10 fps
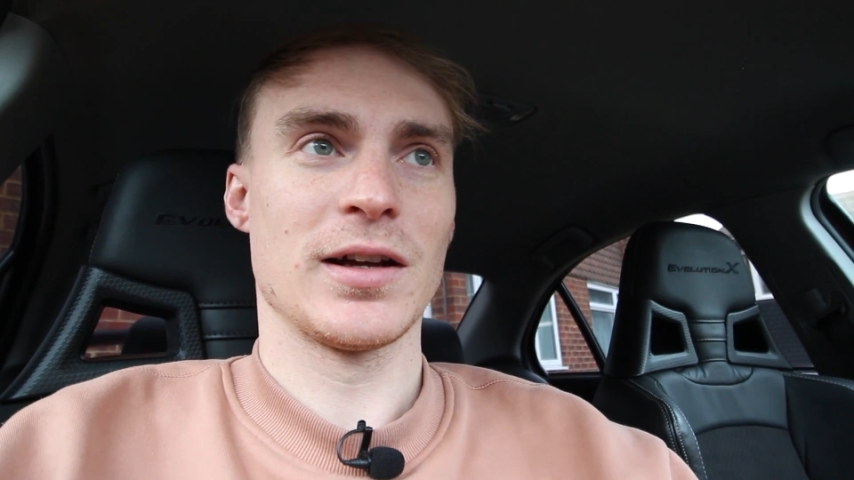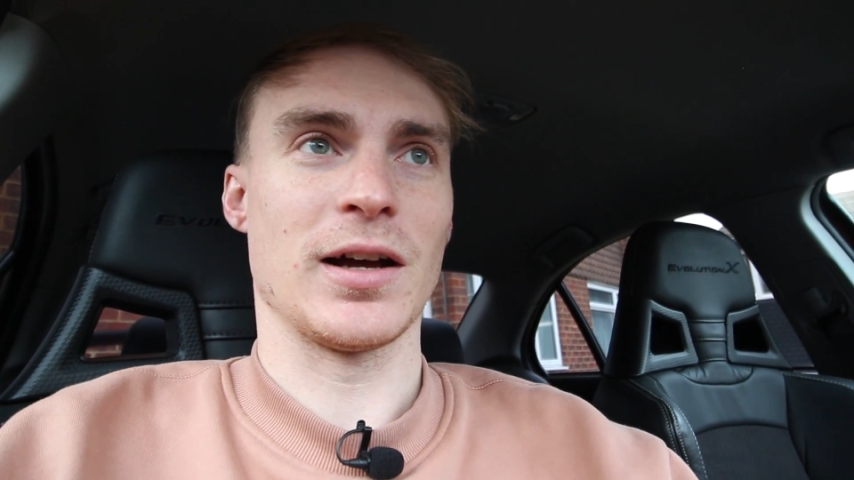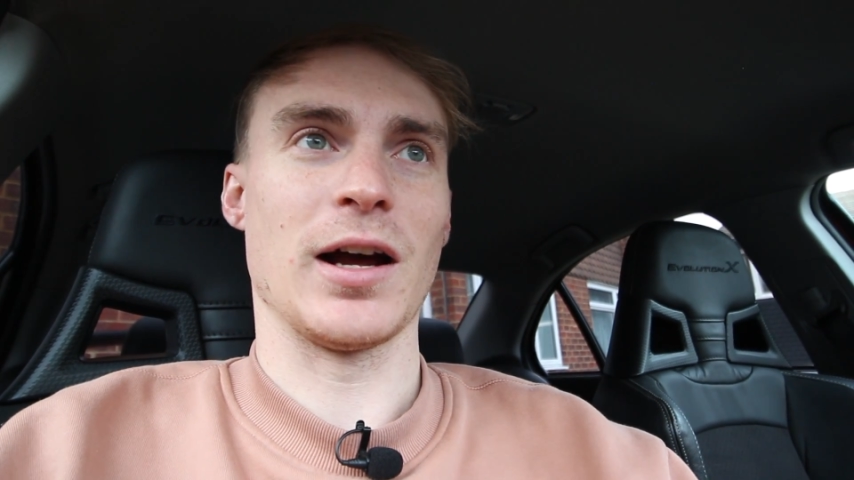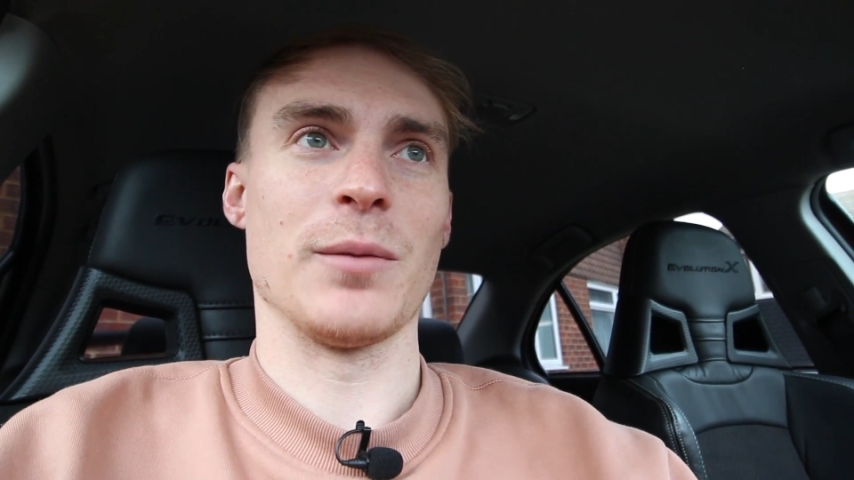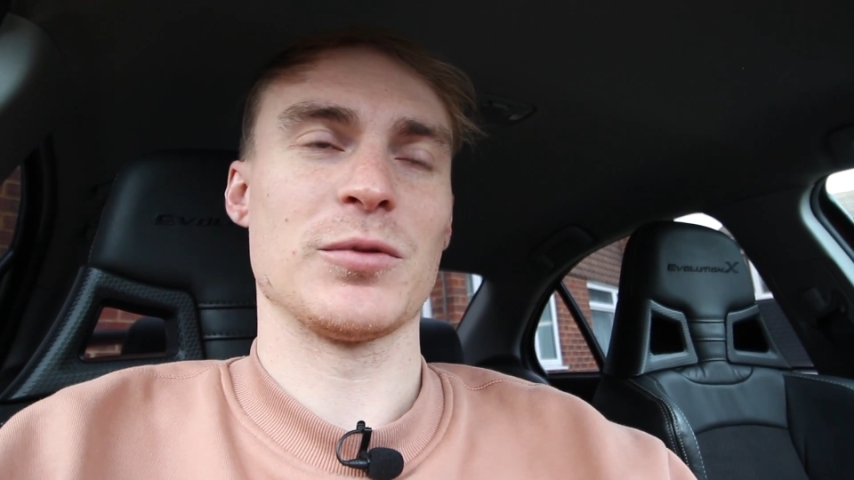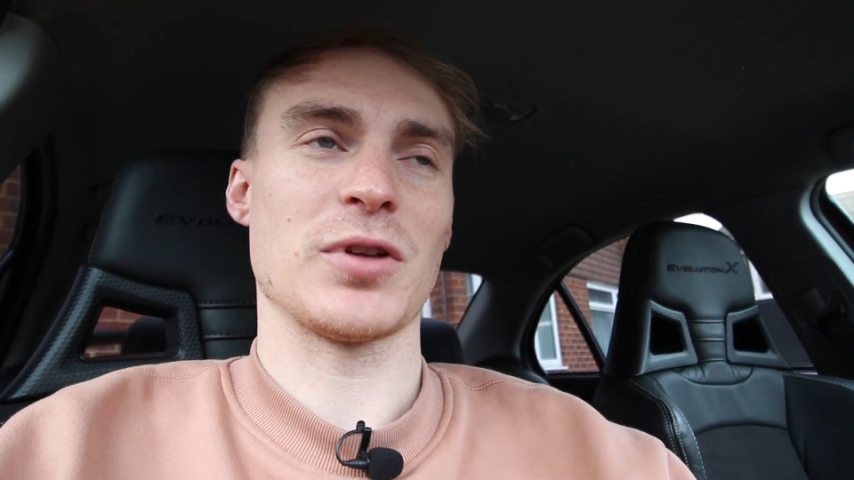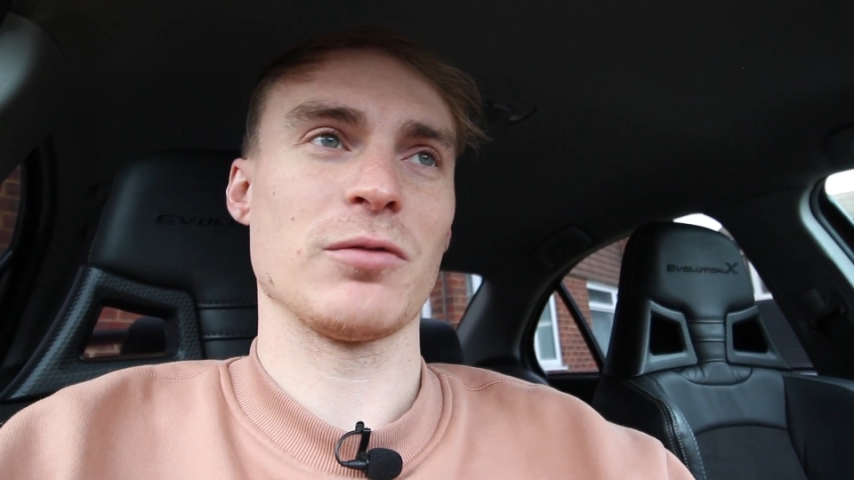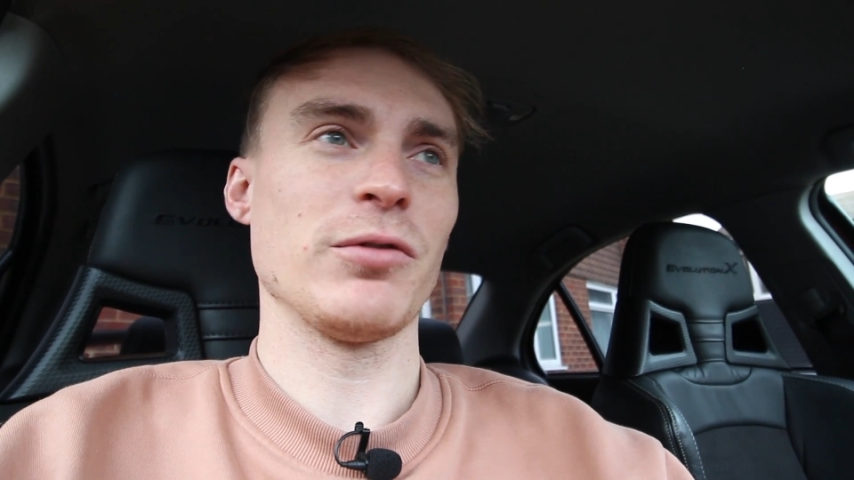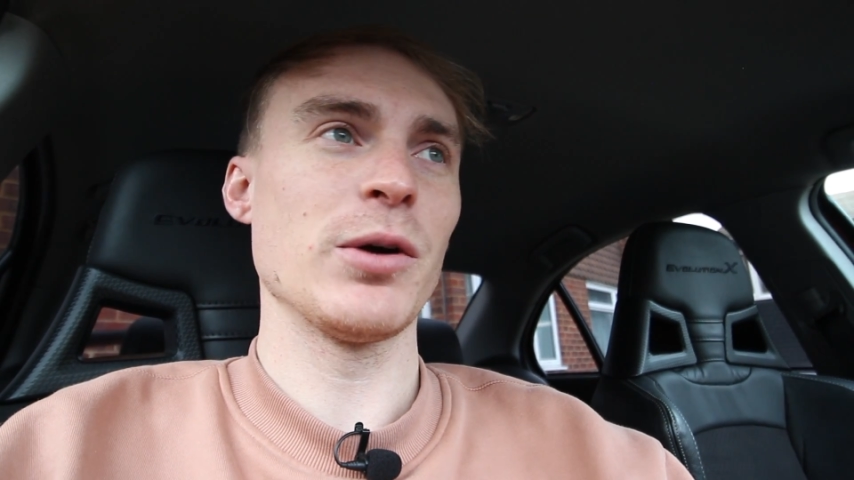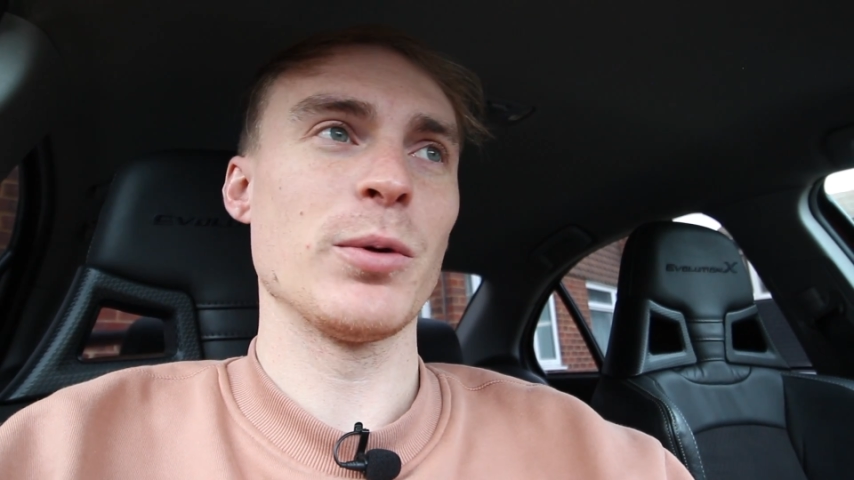So
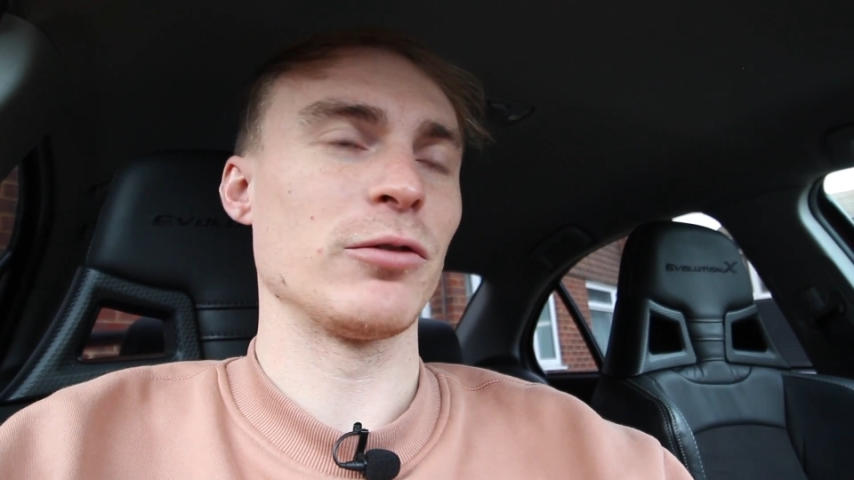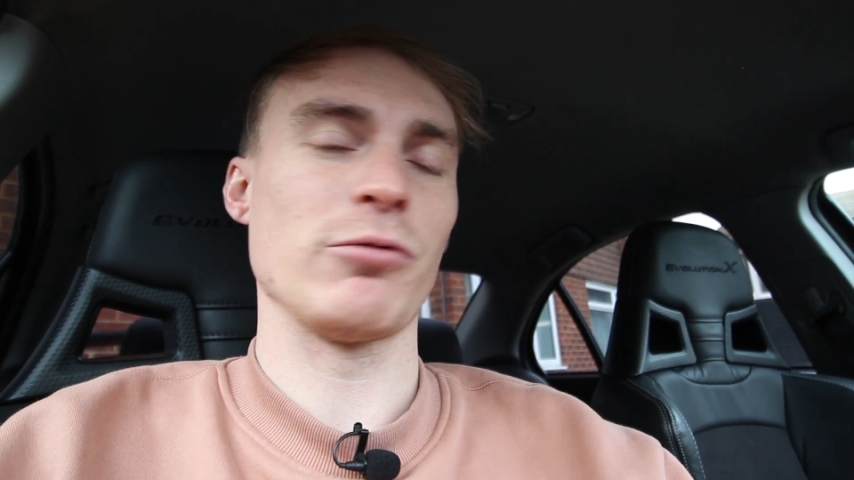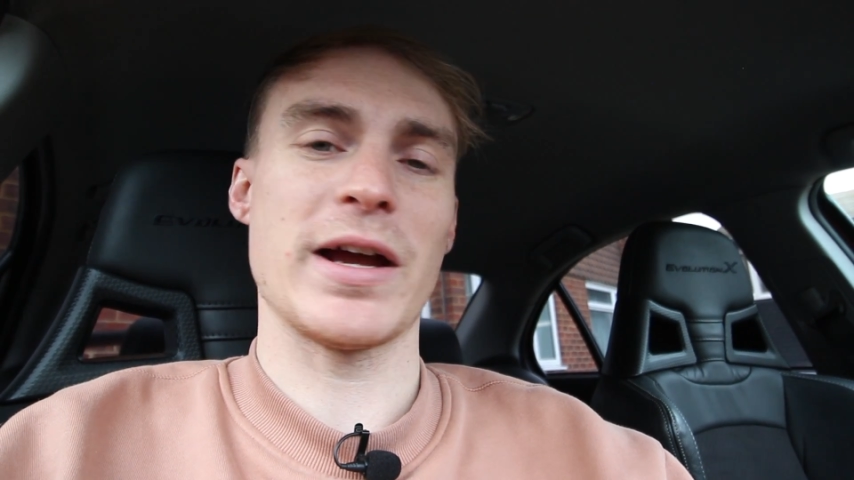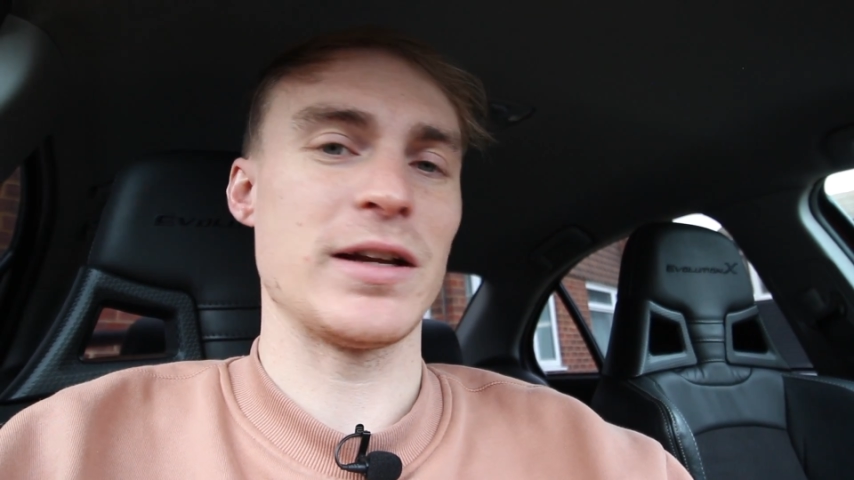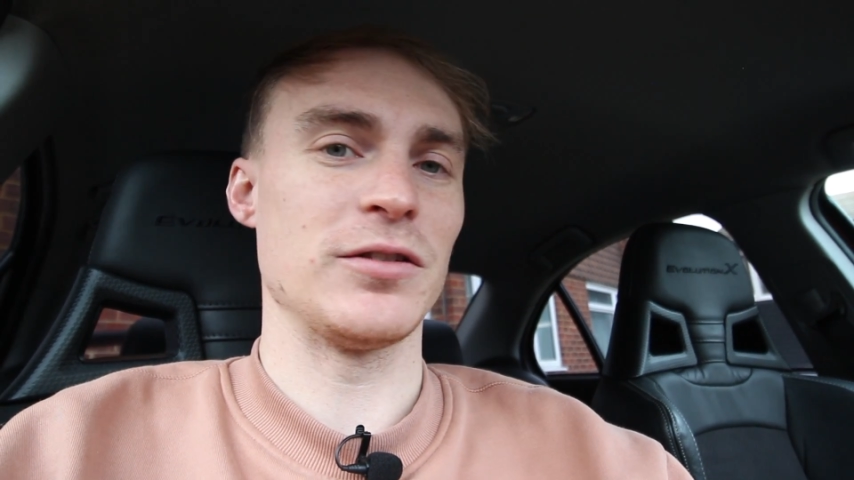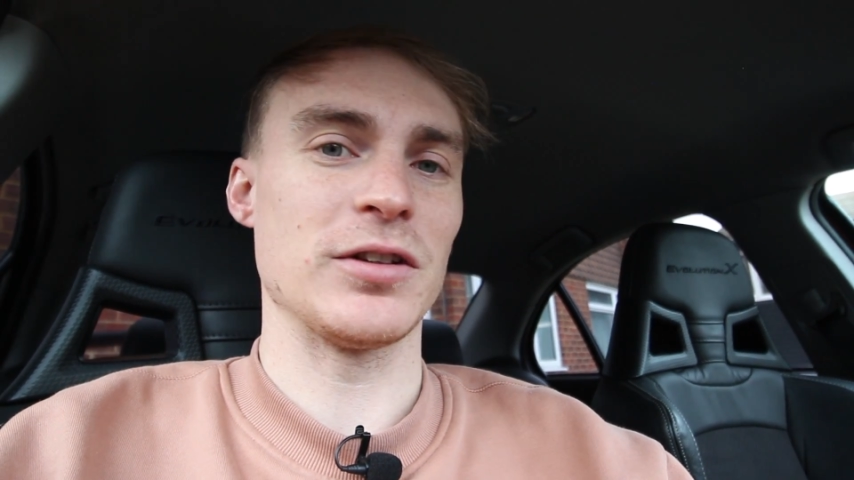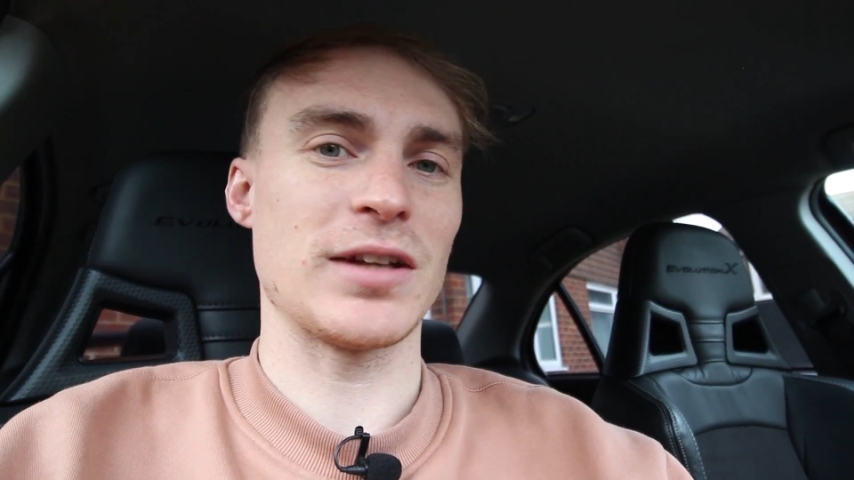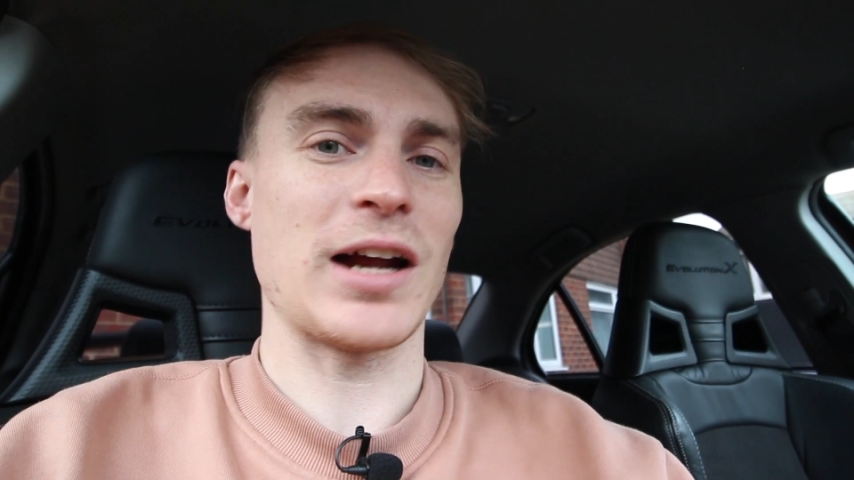the real world range is